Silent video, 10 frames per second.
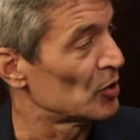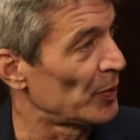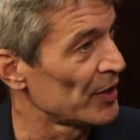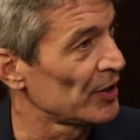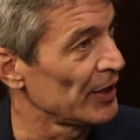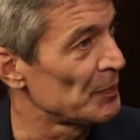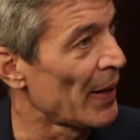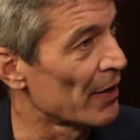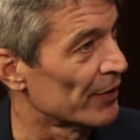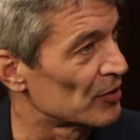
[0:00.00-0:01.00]
especially
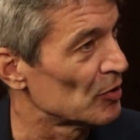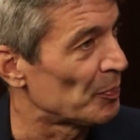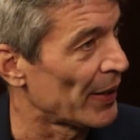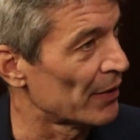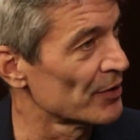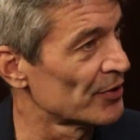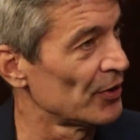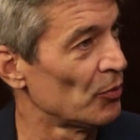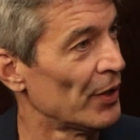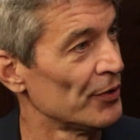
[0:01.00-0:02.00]
parents. Parents are
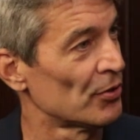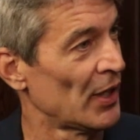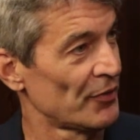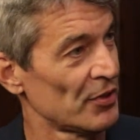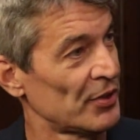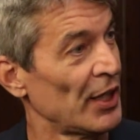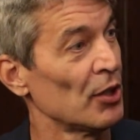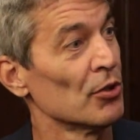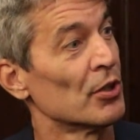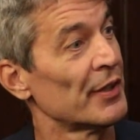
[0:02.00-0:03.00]
the ones who have to
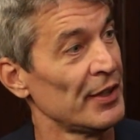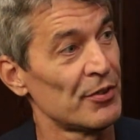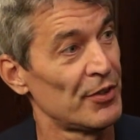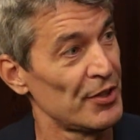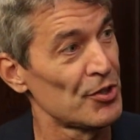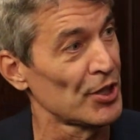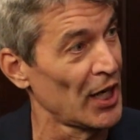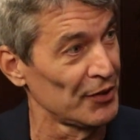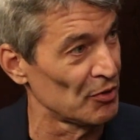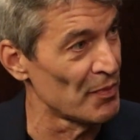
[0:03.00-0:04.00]
say, look, this, this
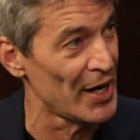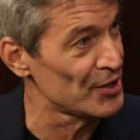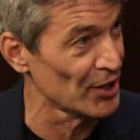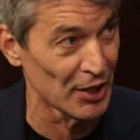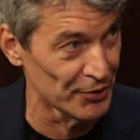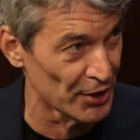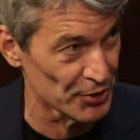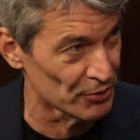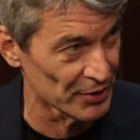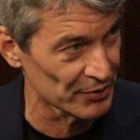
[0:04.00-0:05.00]
child is my child,
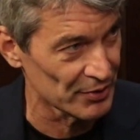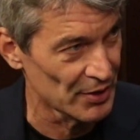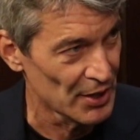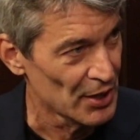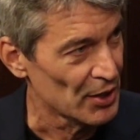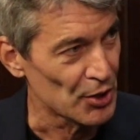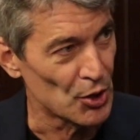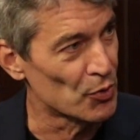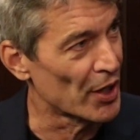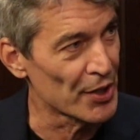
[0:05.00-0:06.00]
not yours.
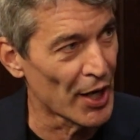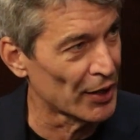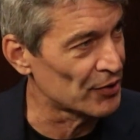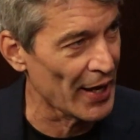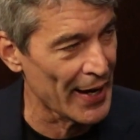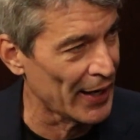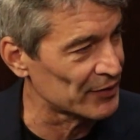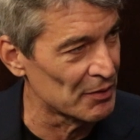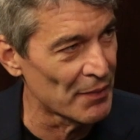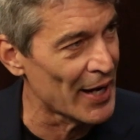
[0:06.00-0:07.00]
You are not to
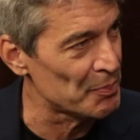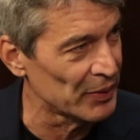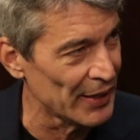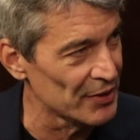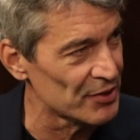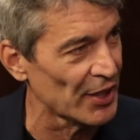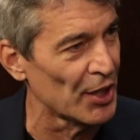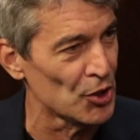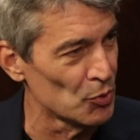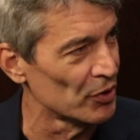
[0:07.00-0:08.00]
act in my place,
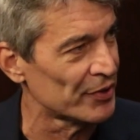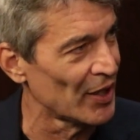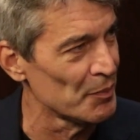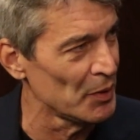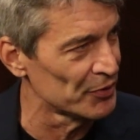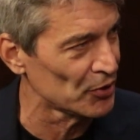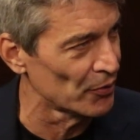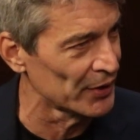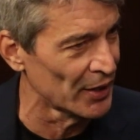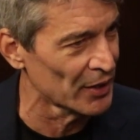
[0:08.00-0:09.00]
and you will tell me what's
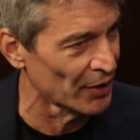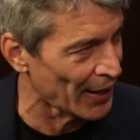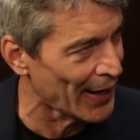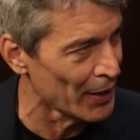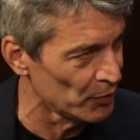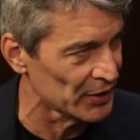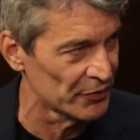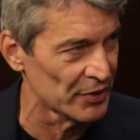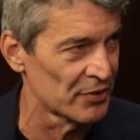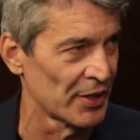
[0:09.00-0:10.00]
going on, and I will
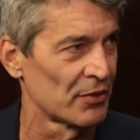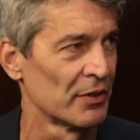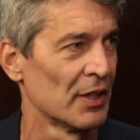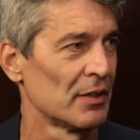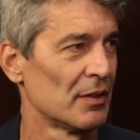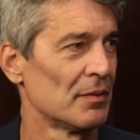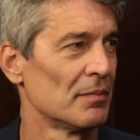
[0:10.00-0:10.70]
give consent or not.